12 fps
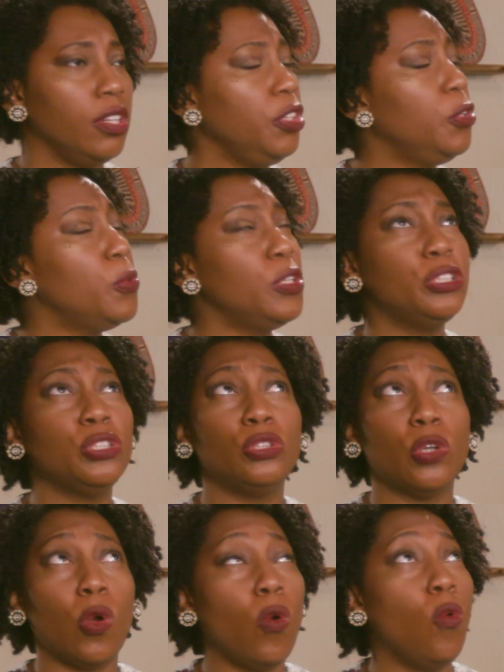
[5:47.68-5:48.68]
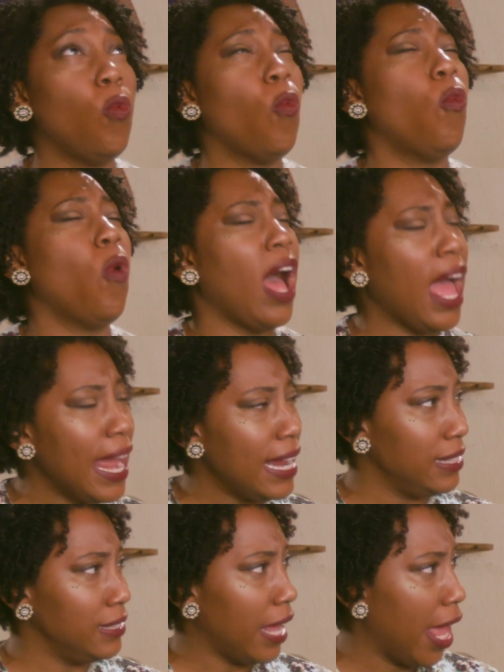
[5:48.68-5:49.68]
You are so
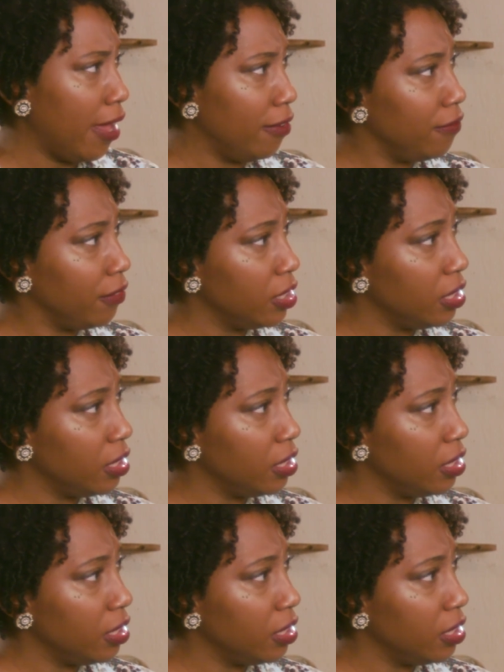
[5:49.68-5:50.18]
wise, Ev.